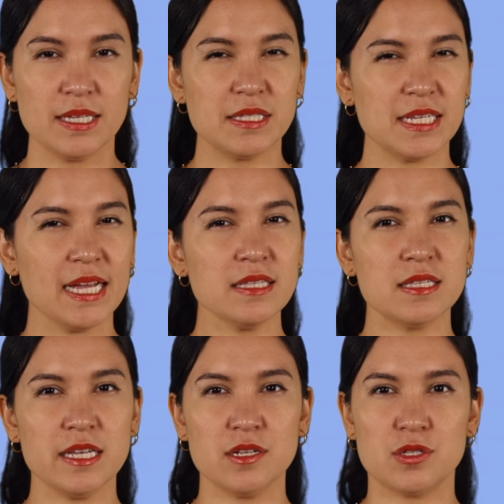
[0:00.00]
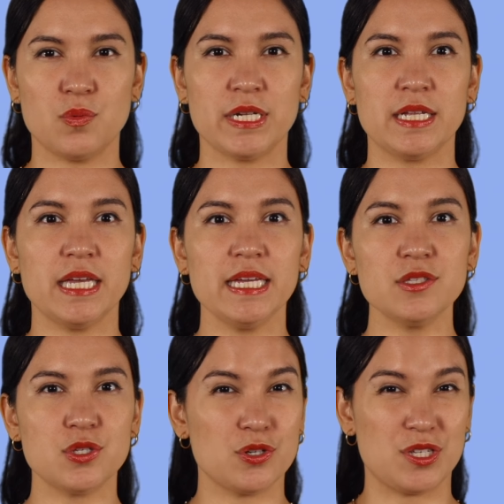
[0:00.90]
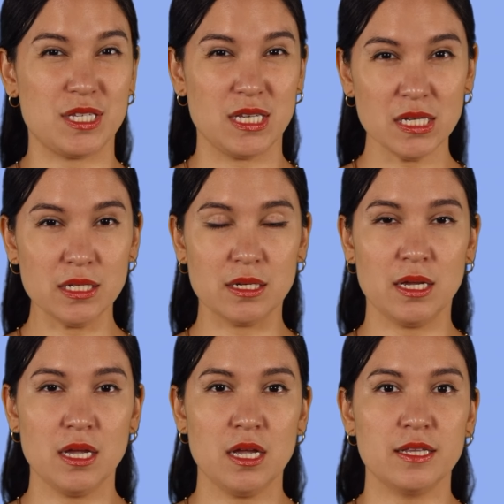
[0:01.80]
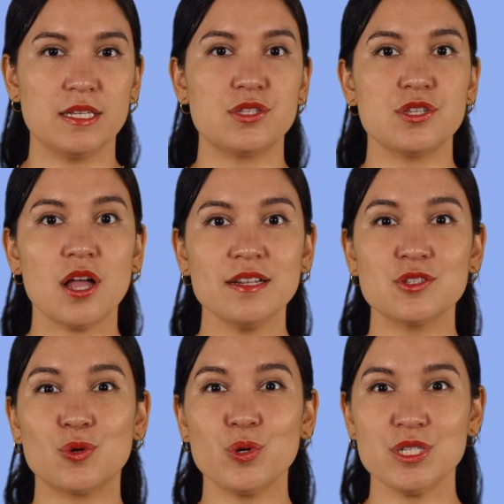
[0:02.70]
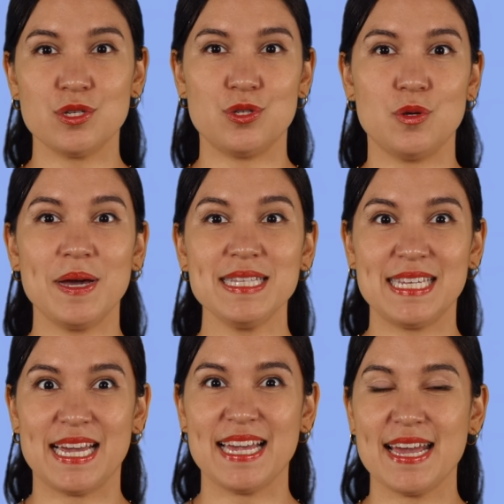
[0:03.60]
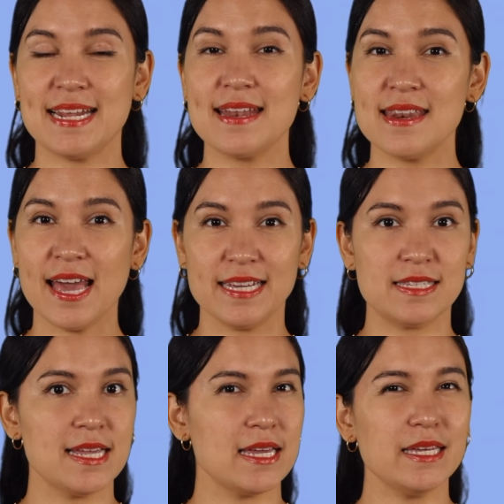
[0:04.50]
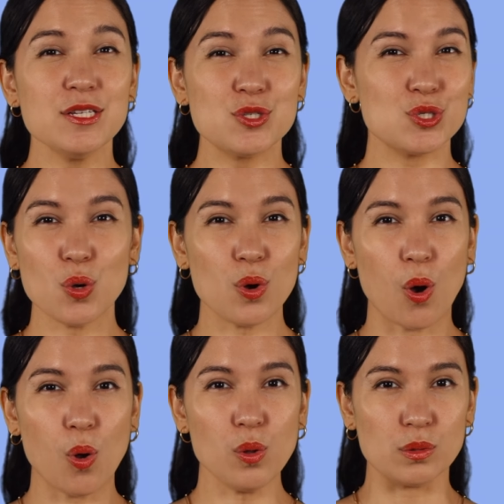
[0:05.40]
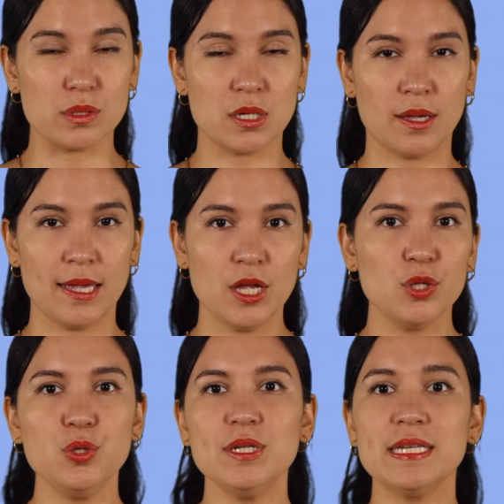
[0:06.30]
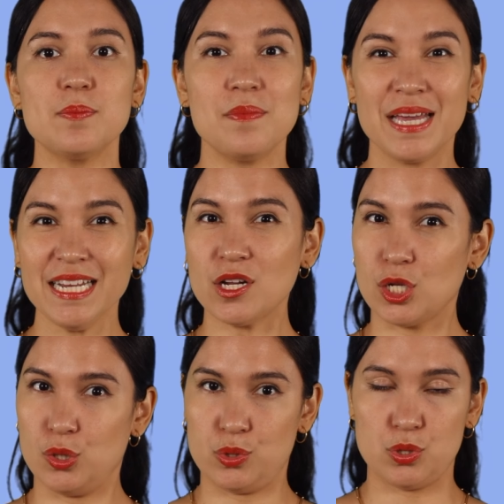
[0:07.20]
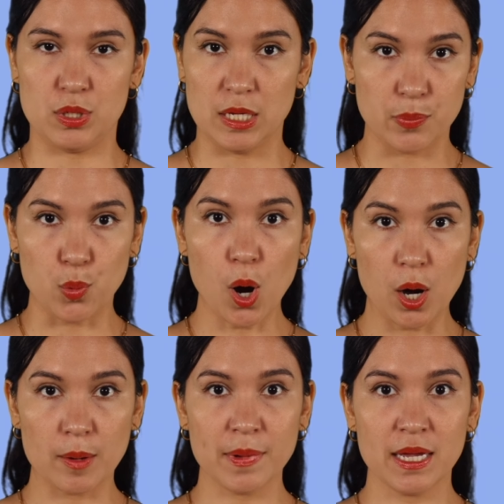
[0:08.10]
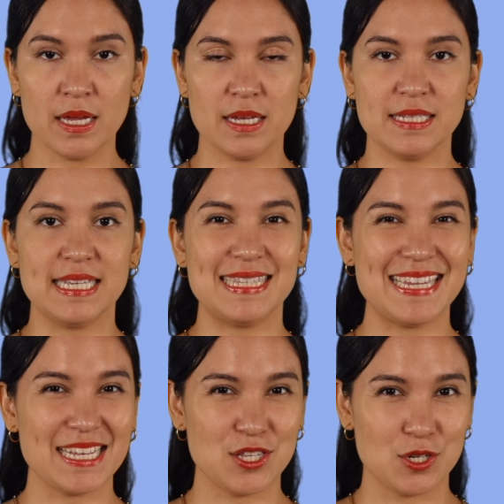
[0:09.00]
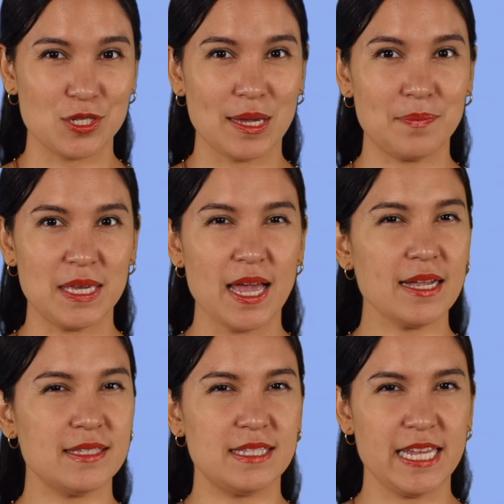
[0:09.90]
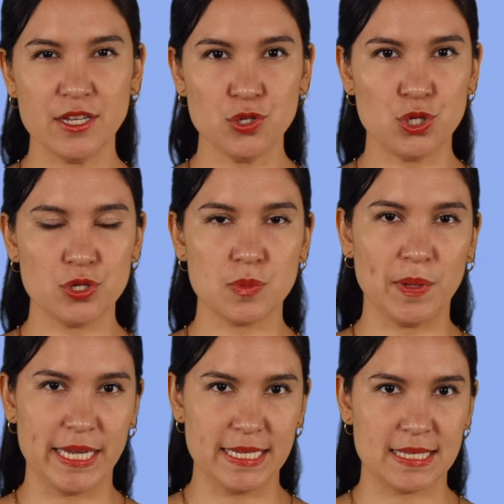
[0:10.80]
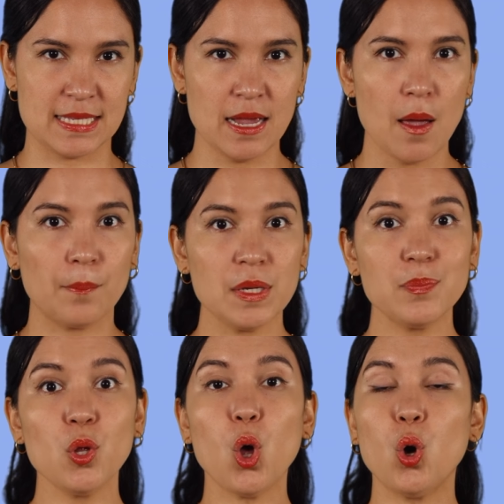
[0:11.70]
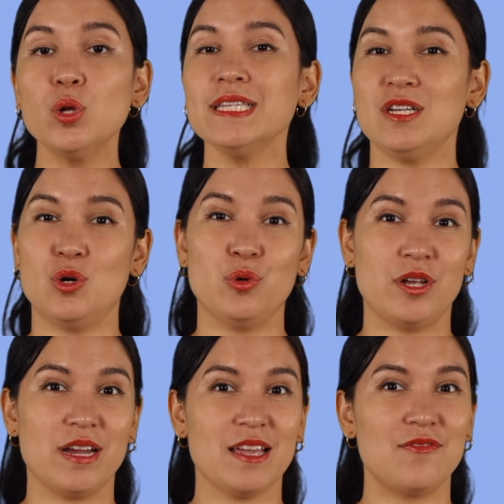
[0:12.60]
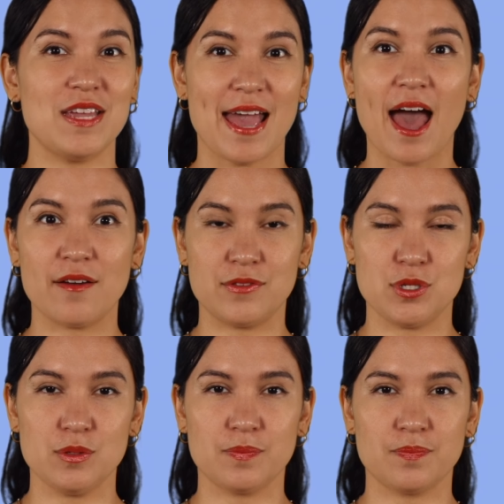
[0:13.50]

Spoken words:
The sand stinks when it hits your skin. The sun scorches you by day, and at night, it is so cold. You need many clothes to keep warm. The desert can be a dangerous place. People only go there if they have to.